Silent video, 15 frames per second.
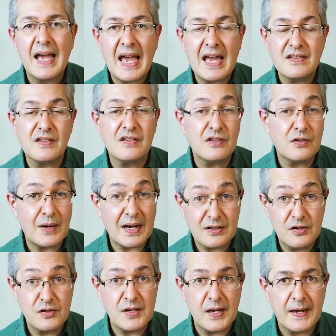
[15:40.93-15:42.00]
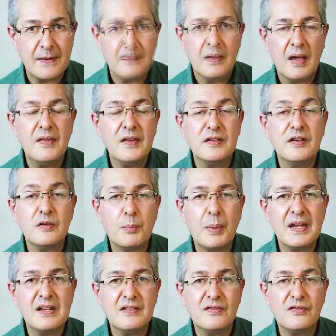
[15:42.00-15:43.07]
as a strategy. And this is
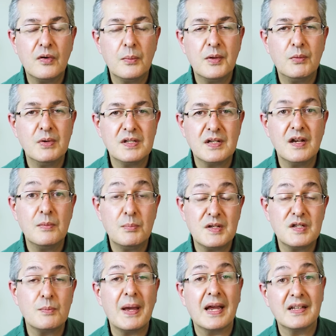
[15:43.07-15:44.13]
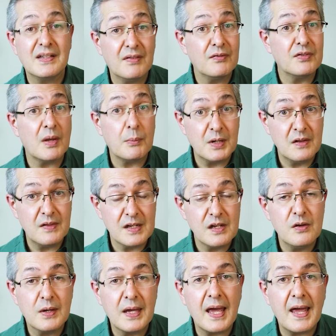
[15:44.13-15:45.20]
based from the return perspective of someone in the
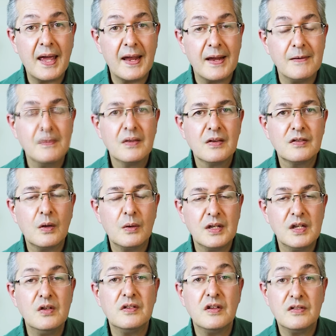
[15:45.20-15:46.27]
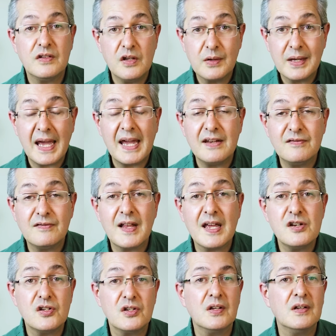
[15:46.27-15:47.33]
UK. So it uses UK
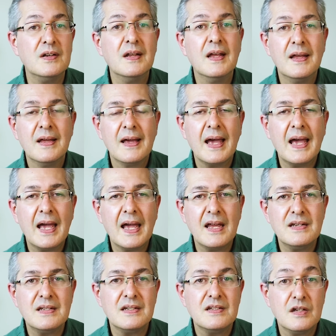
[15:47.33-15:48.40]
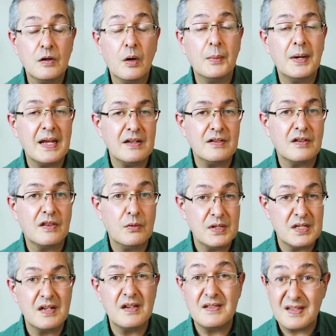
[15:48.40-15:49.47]
inflation and denominates the
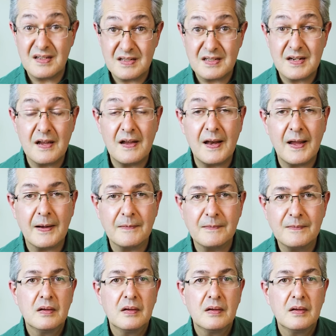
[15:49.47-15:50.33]
returns in sterling.